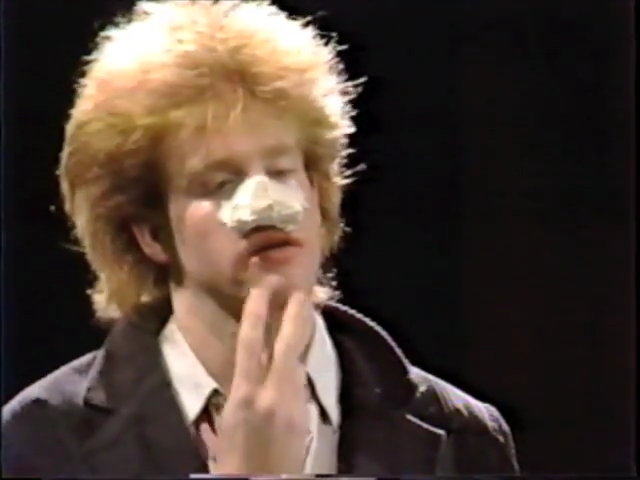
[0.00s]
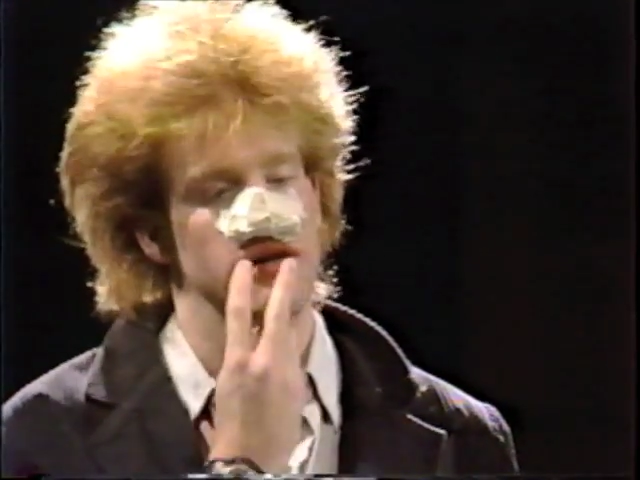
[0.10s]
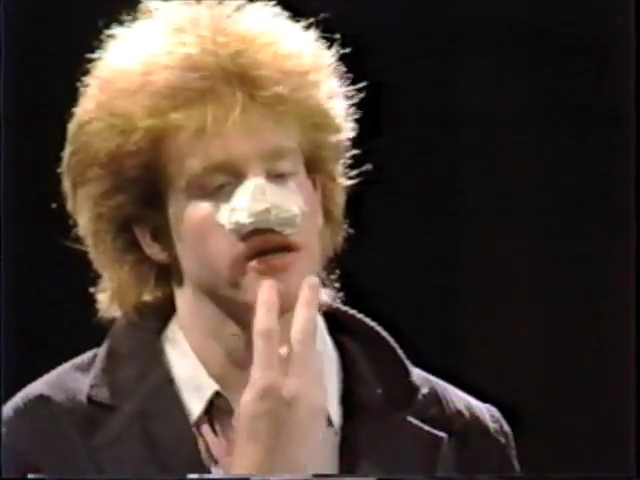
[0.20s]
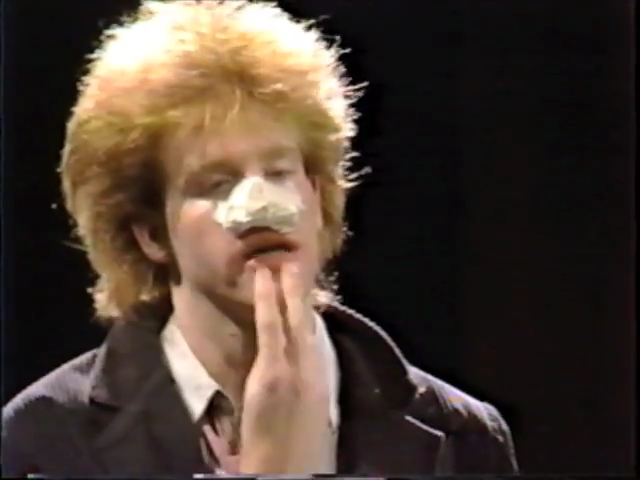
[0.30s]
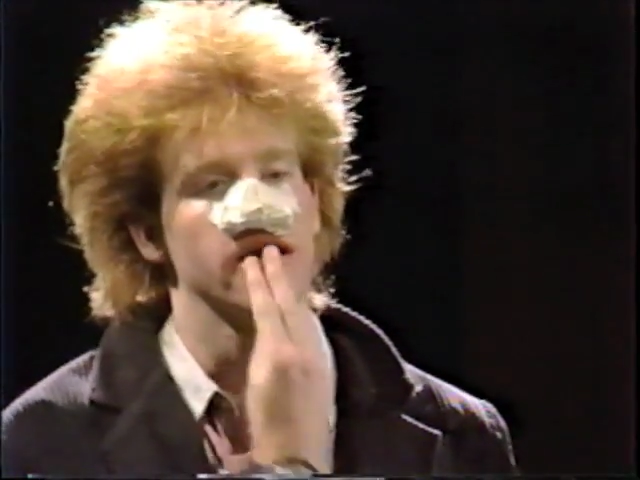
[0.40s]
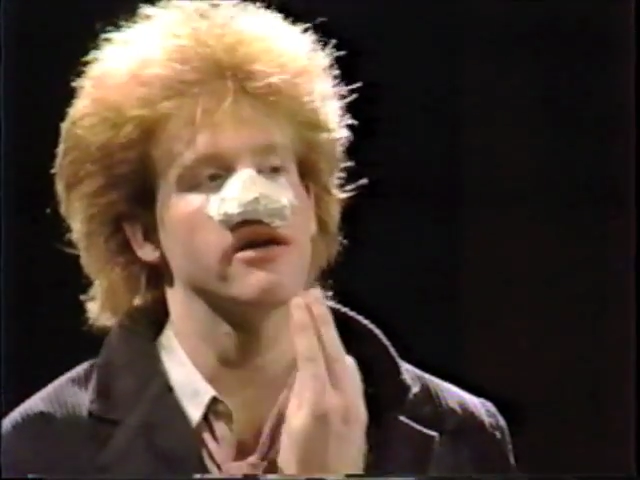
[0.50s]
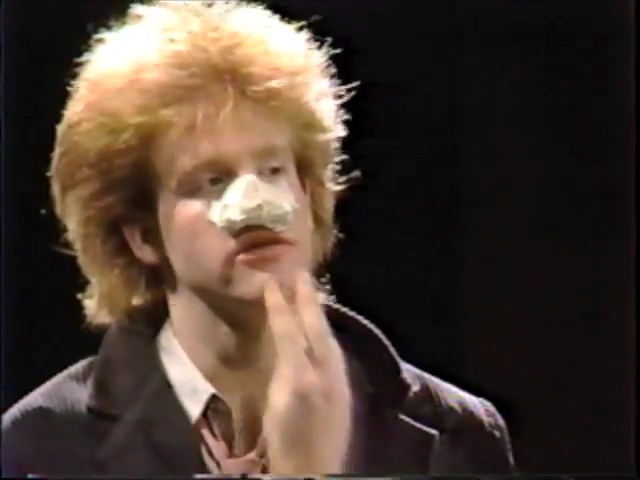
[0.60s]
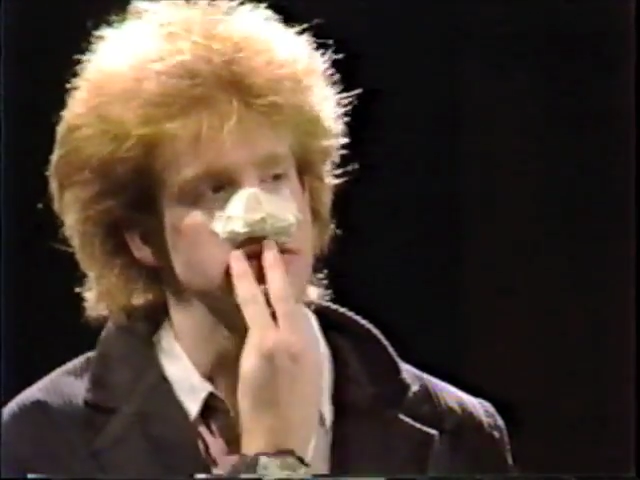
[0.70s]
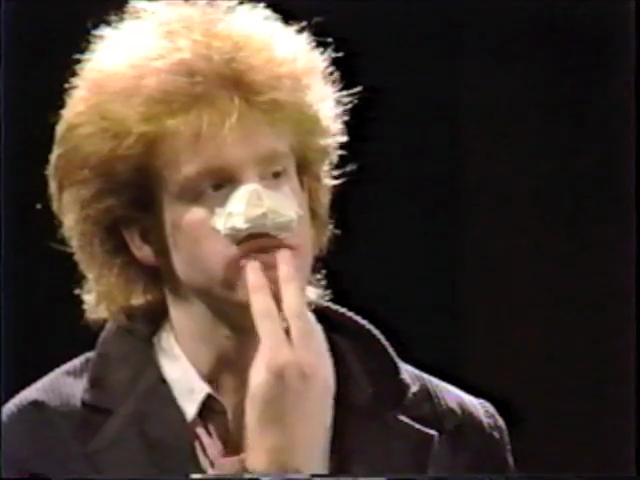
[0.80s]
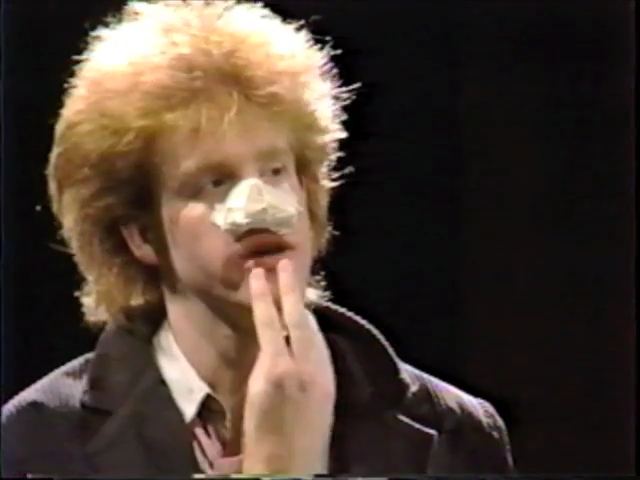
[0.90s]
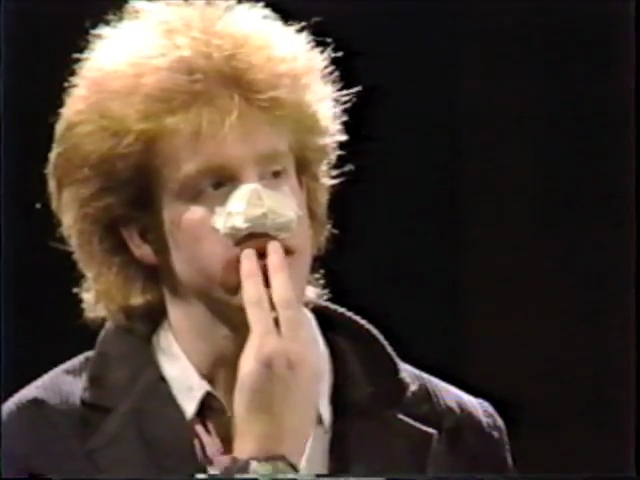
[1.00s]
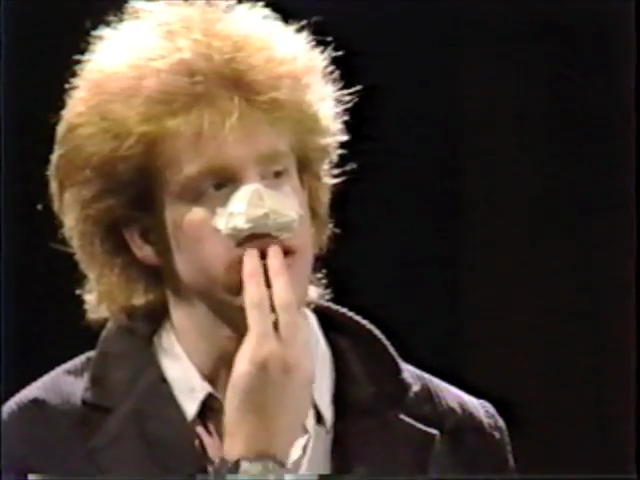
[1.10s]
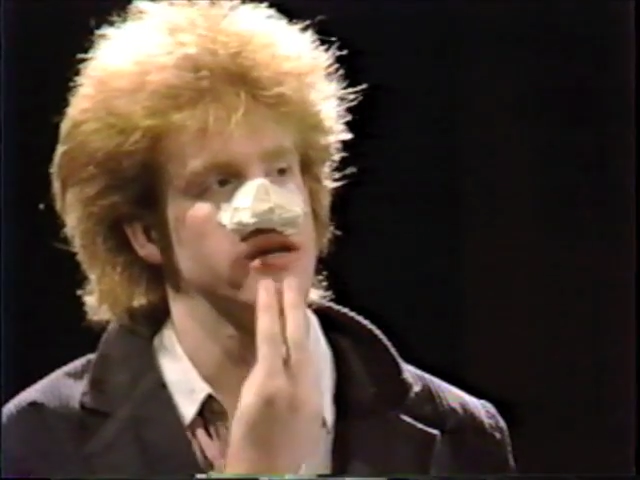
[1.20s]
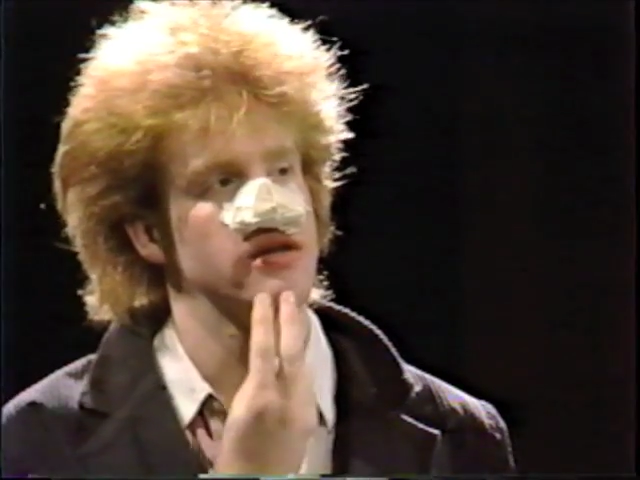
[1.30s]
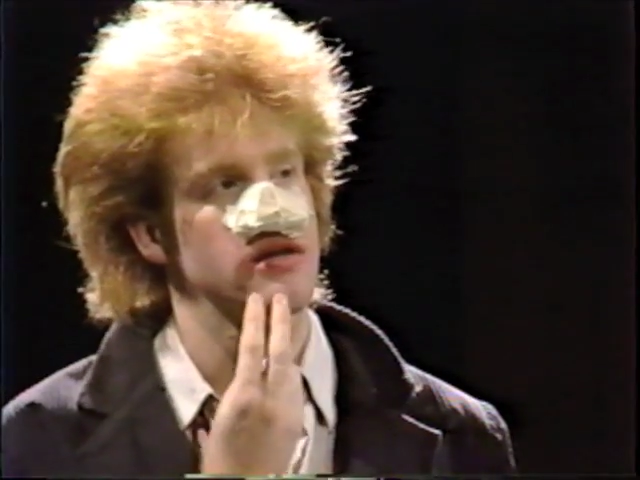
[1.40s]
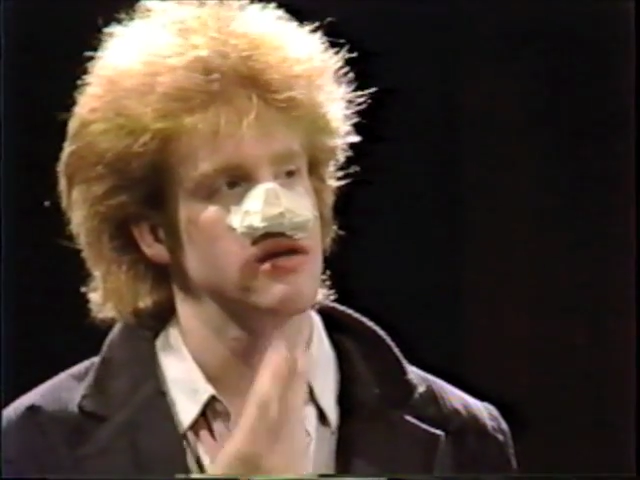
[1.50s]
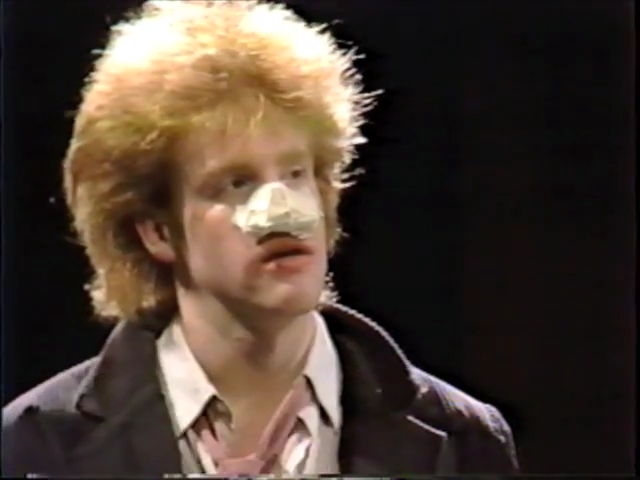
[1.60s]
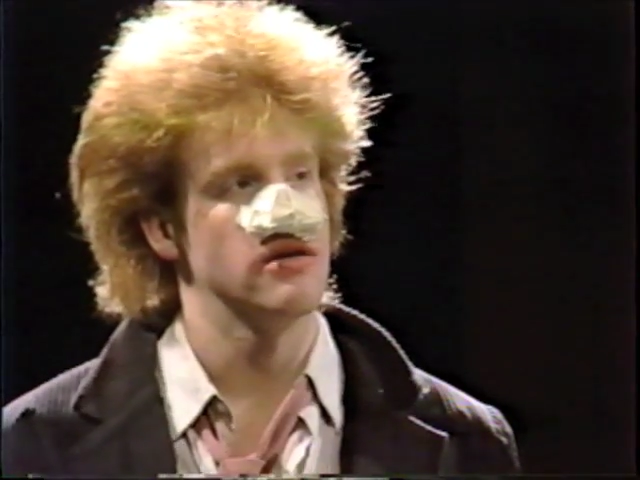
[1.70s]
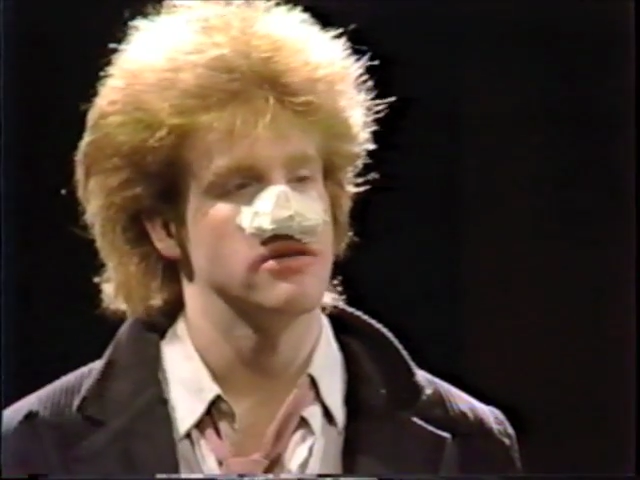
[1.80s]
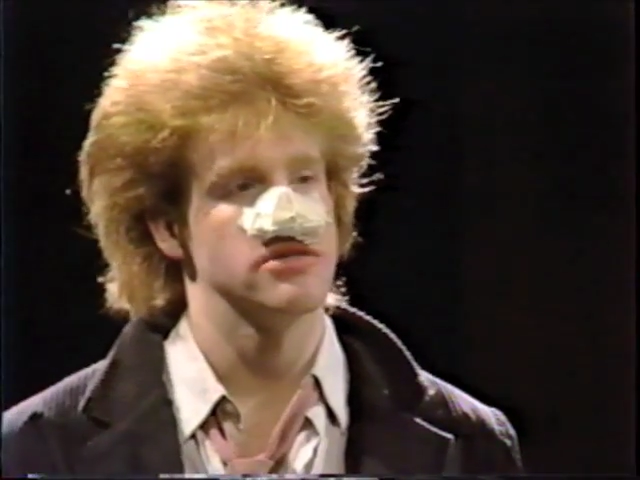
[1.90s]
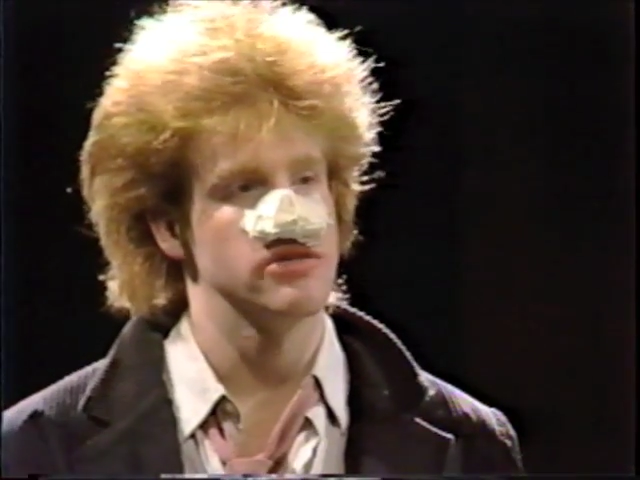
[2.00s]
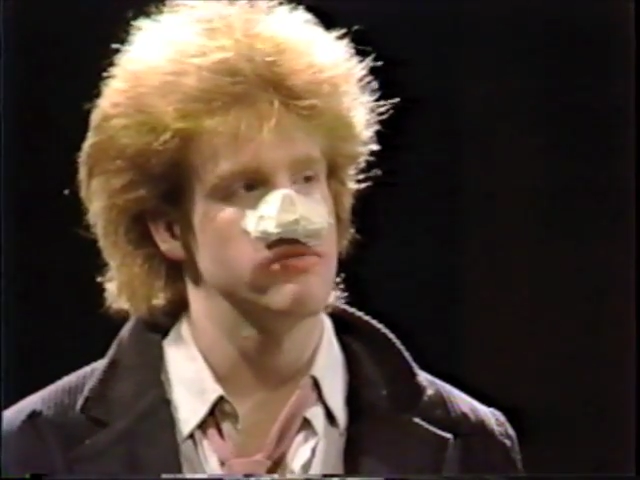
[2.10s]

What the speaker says: it can't go straight in. So